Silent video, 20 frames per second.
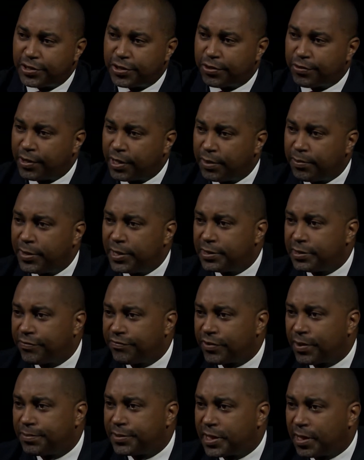your credibility
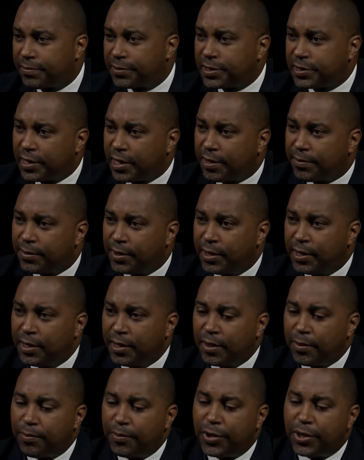from time to
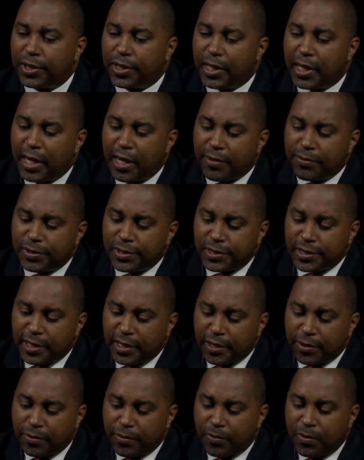time. But I would
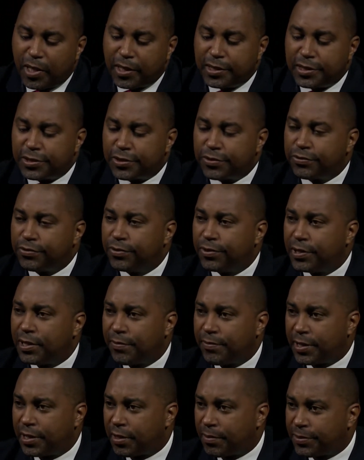say, what is the role
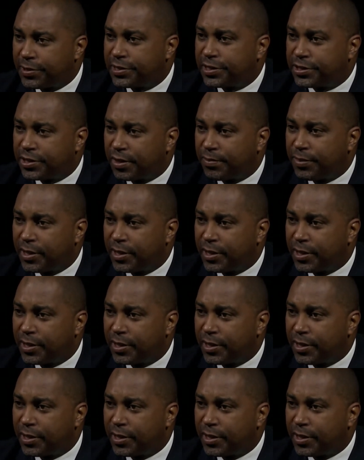of an opposition party?